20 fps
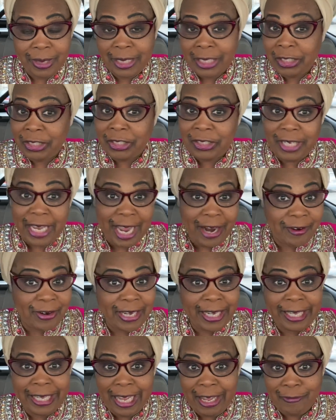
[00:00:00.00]
sharing
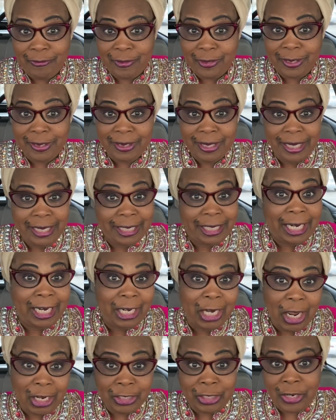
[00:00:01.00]
gifts, the
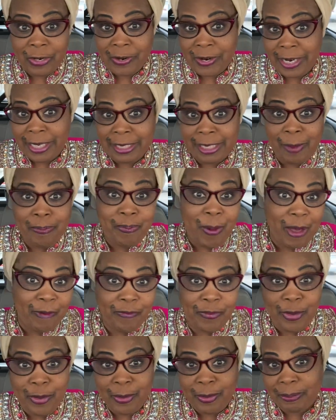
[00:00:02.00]
lingerie, the
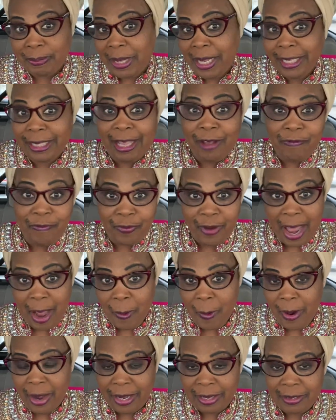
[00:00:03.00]
perfume, the
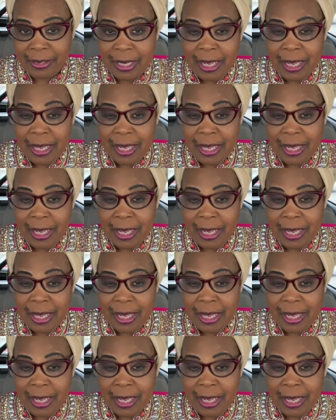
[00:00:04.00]
flower.